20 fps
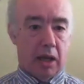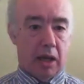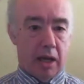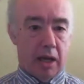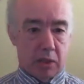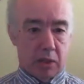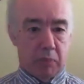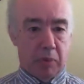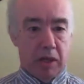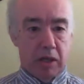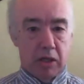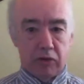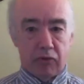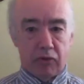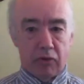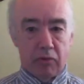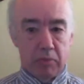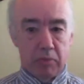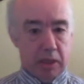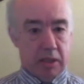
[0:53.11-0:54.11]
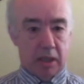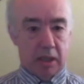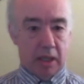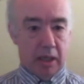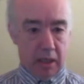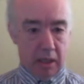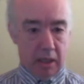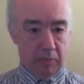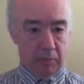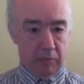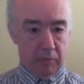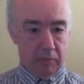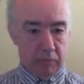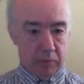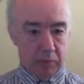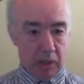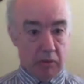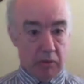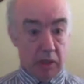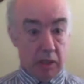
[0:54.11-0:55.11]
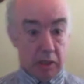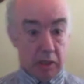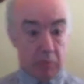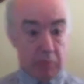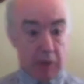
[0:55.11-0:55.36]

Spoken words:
SPs for a meeting are. So these are